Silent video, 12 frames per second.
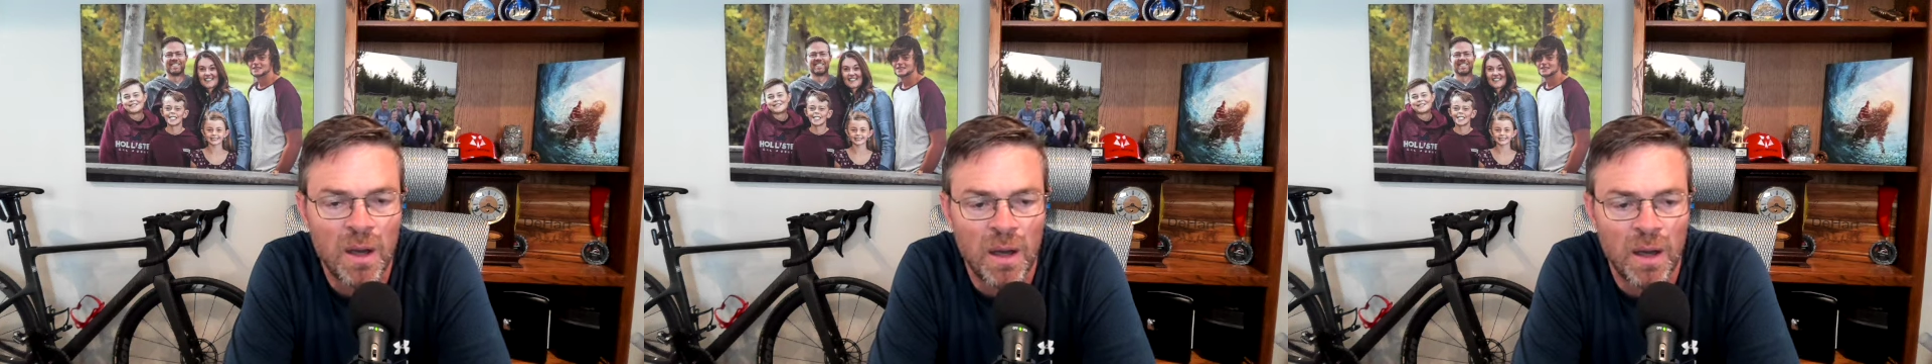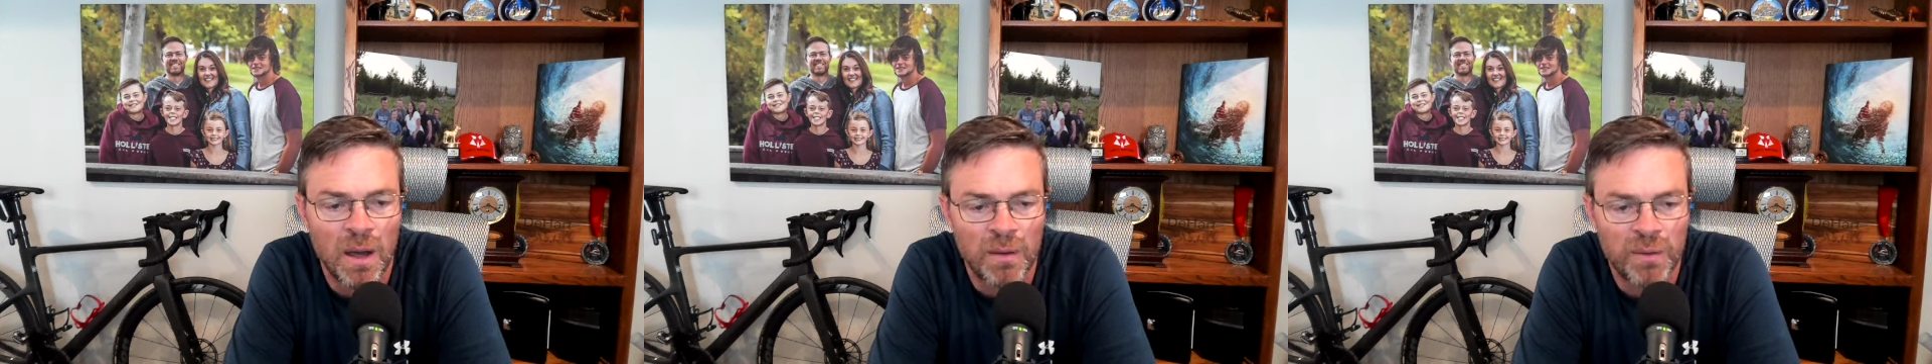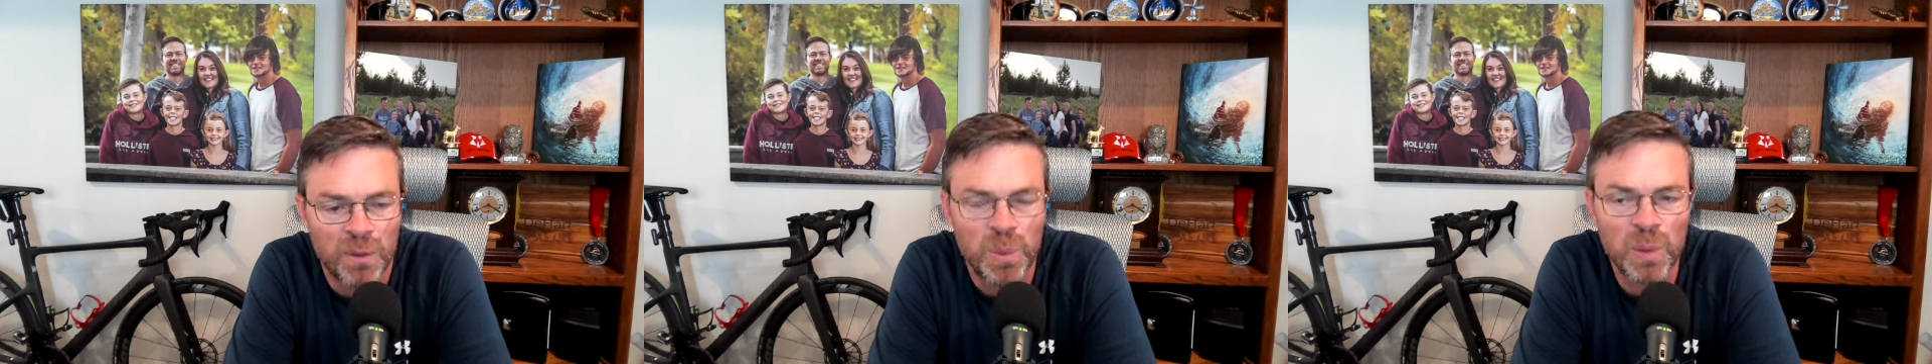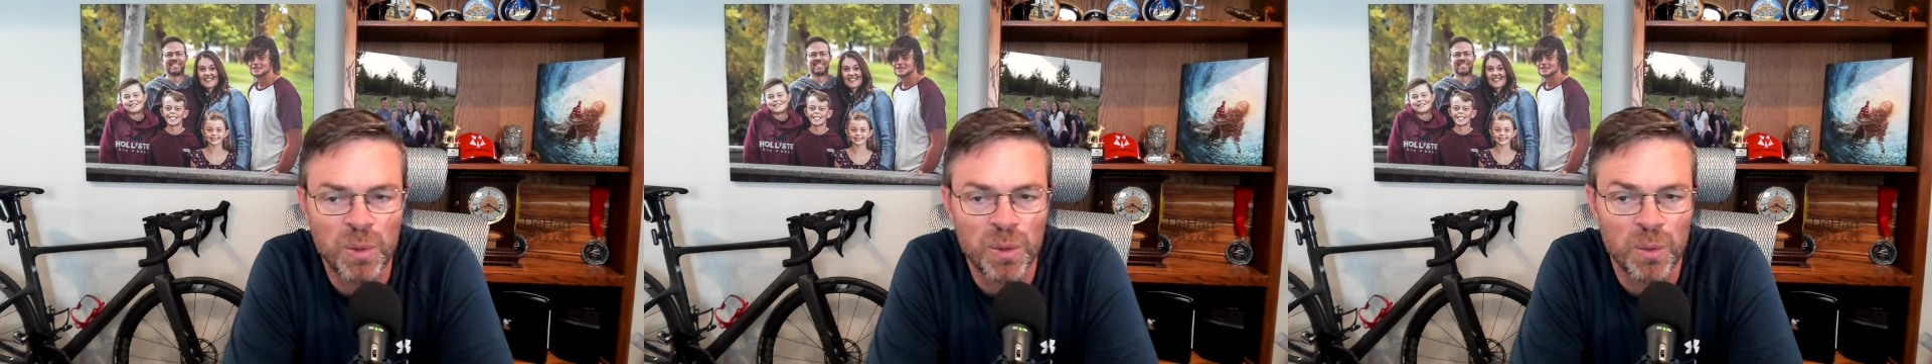for
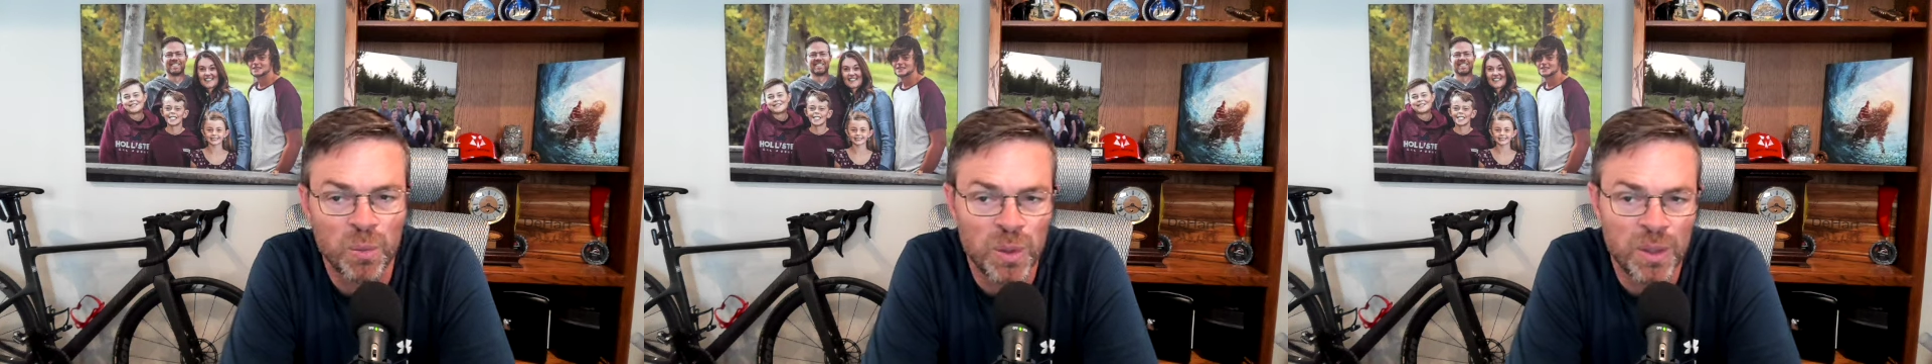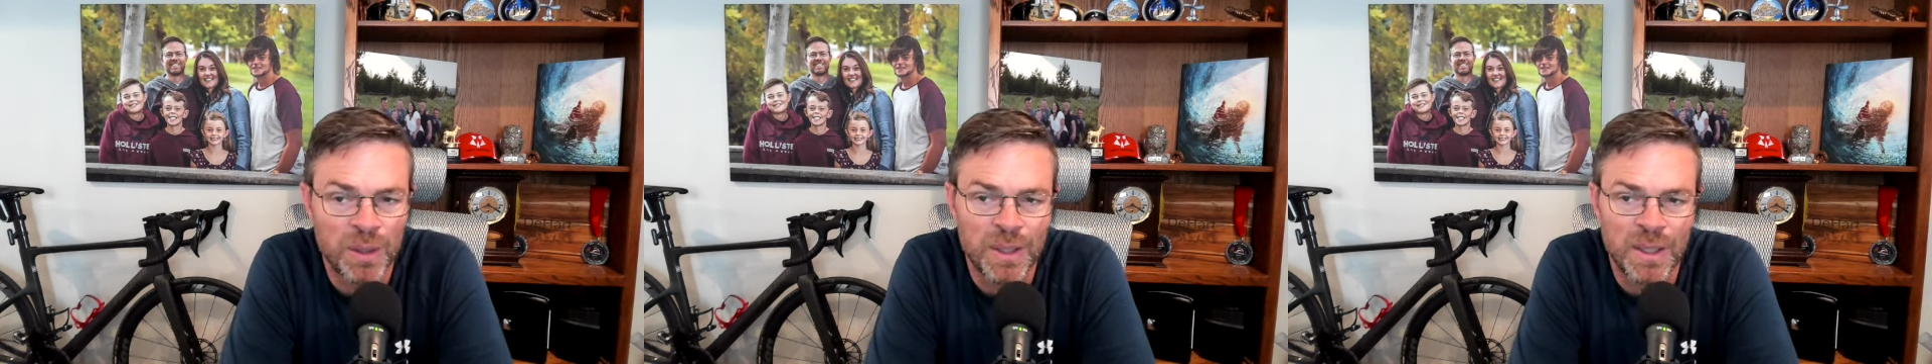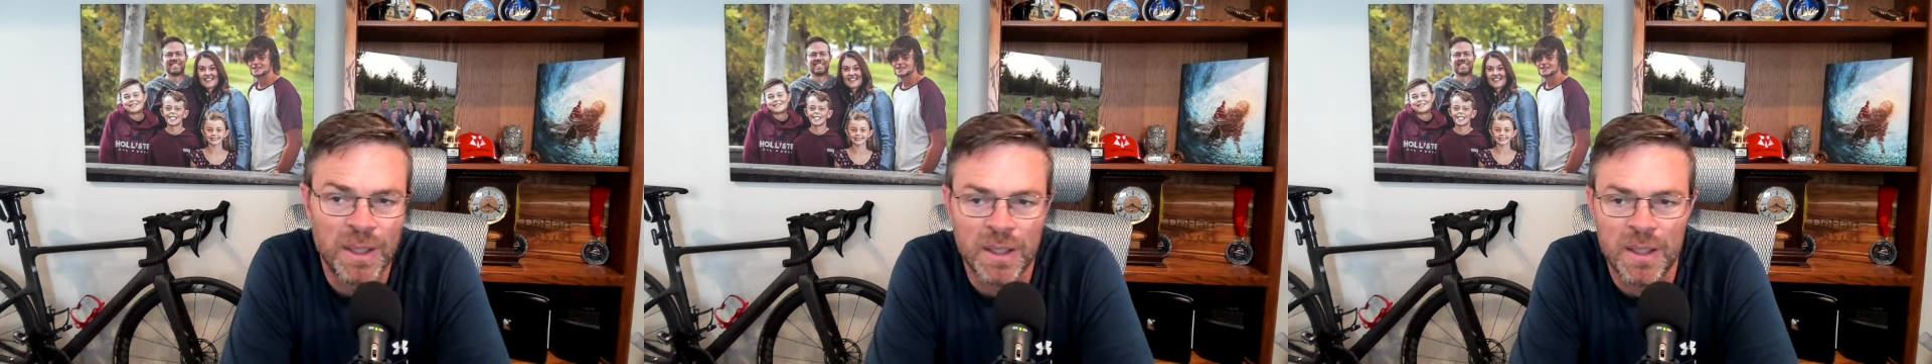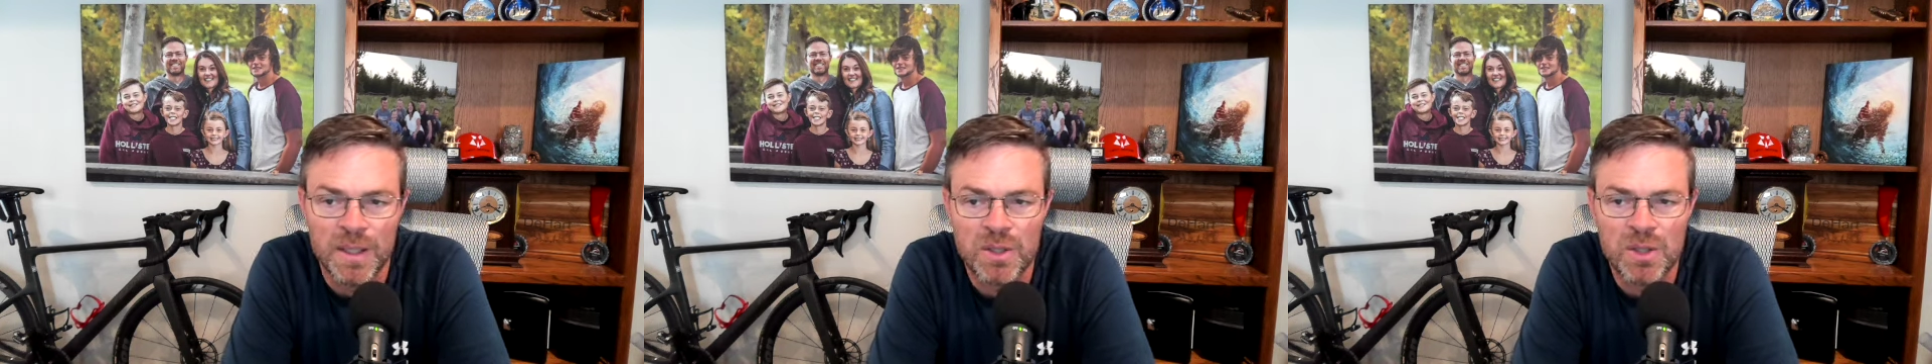people that really need
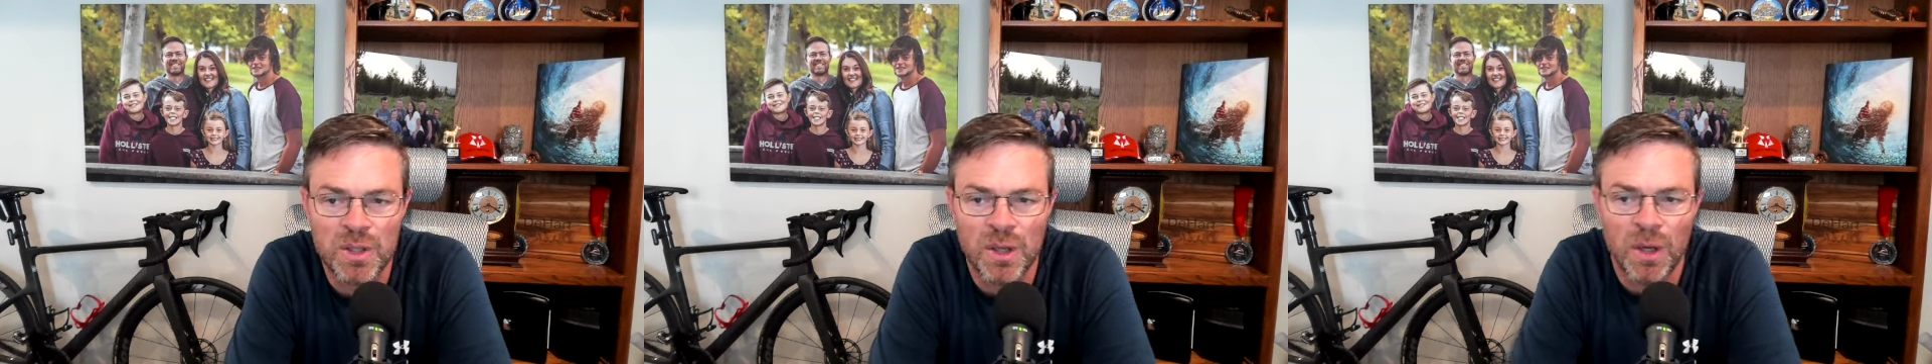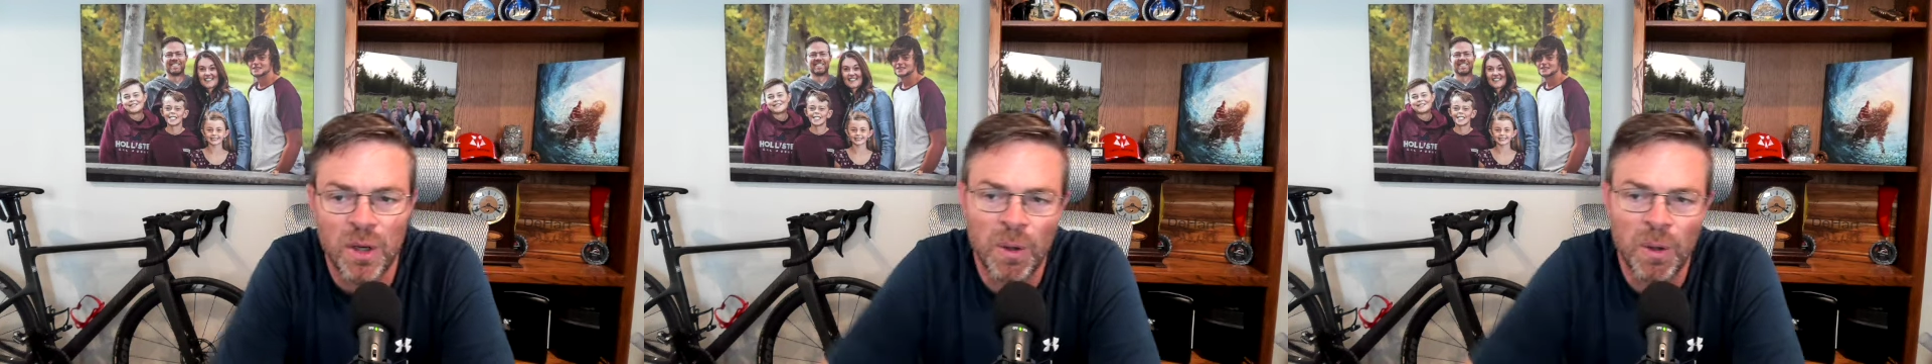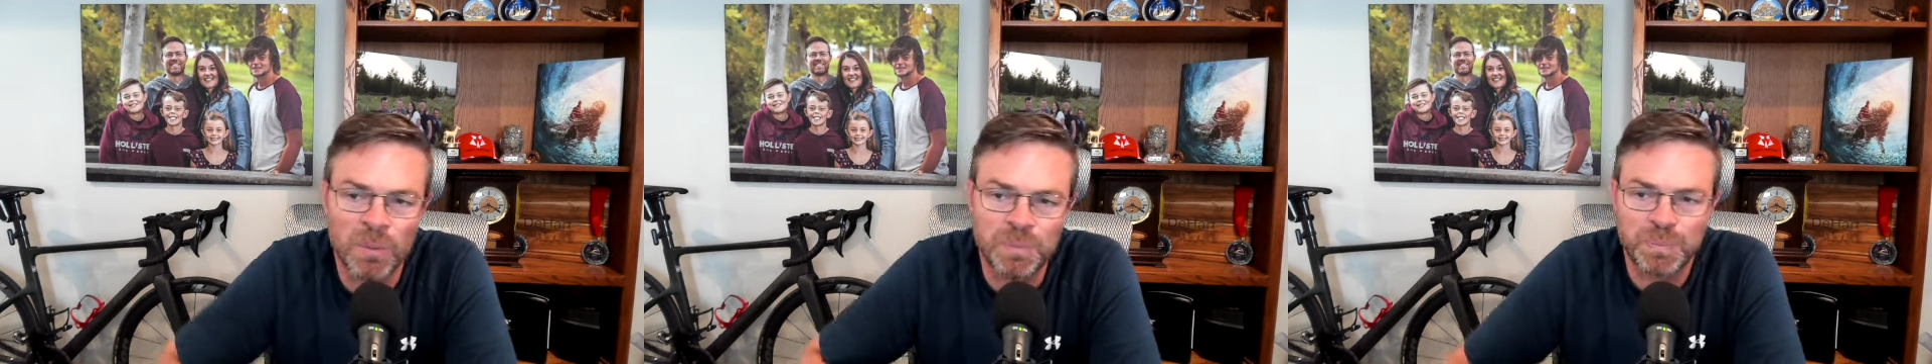it. So